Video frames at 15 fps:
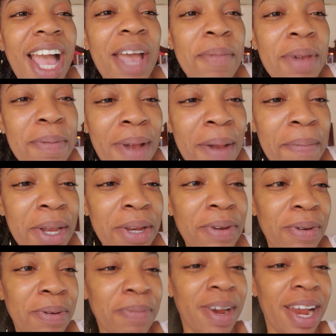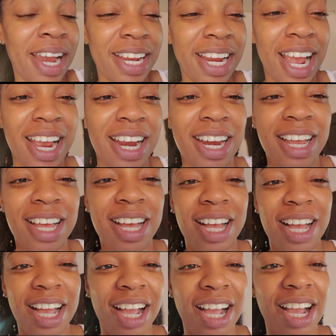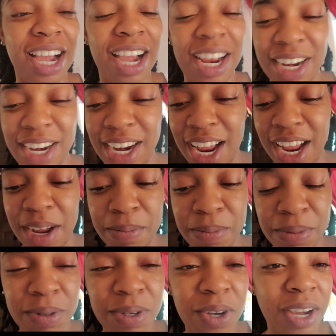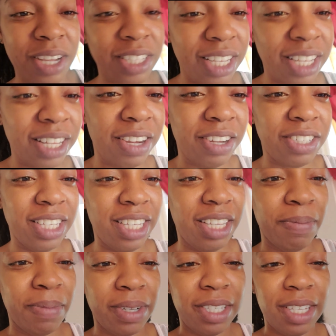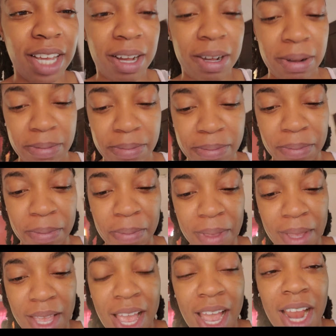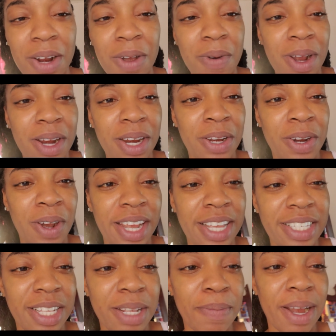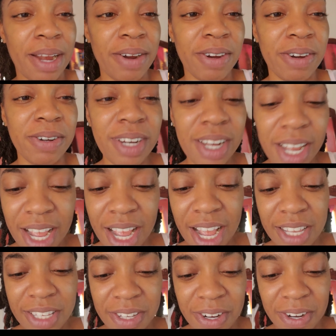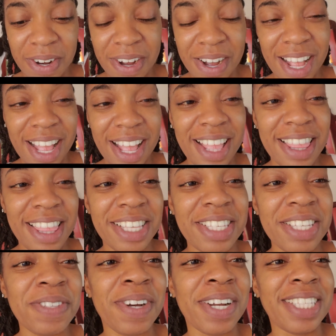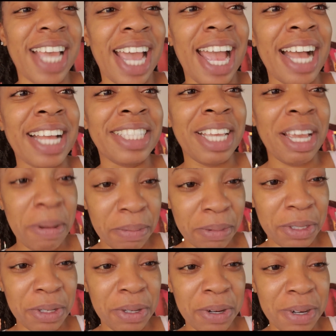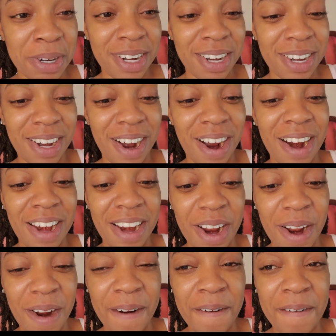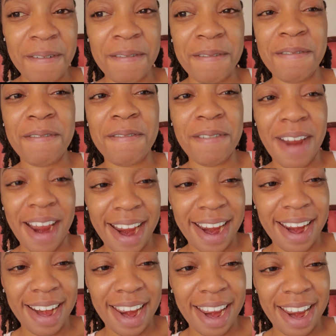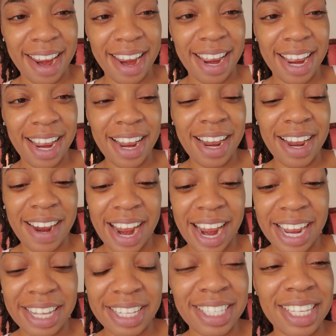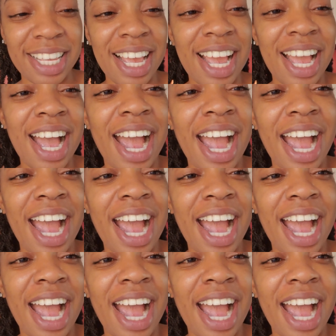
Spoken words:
I'm in my bedroom, right, and I'm going in there to eat, but I don't want the noise in the background. So this is what I attempt to cook on Friday, right?